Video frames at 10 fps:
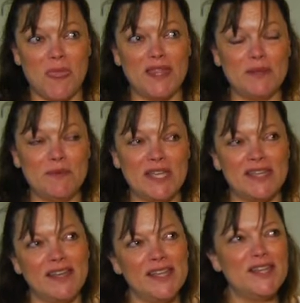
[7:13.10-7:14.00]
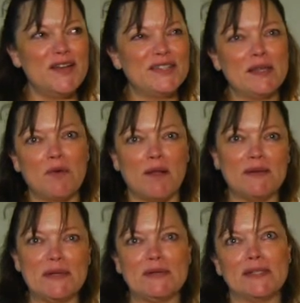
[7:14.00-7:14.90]
in the beginning, I'd say
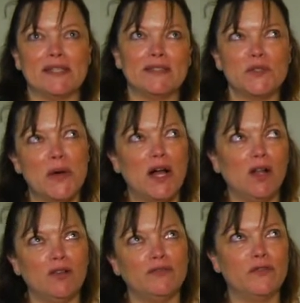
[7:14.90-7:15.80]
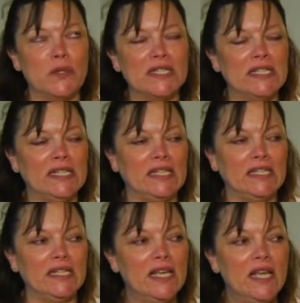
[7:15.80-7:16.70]
probably when he was like 12,
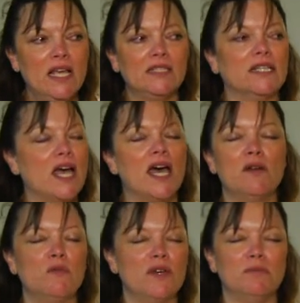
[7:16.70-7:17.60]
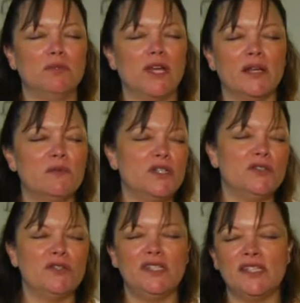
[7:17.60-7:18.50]
14, he's like, I don't want
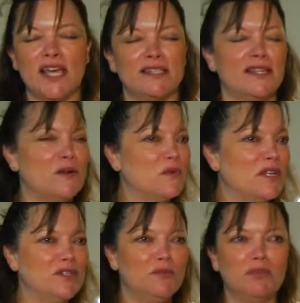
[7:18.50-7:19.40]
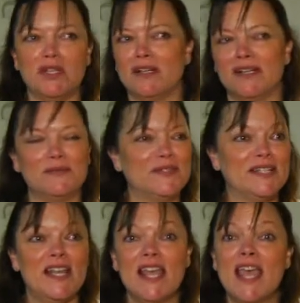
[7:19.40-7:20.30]
to do these tests. I don't want to do blood. And
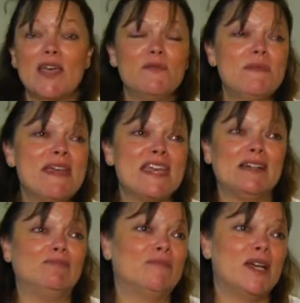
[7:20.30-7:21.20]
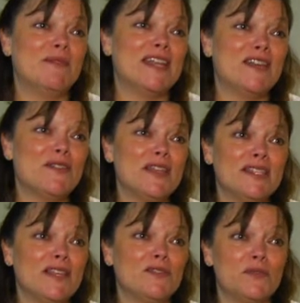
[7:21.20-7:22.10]
we make them. I mean, I know
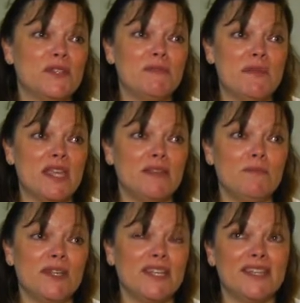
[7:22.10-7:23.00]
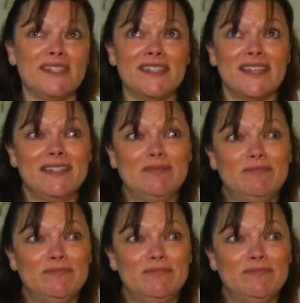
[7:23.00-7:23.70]
that sounds really mean, but it's like,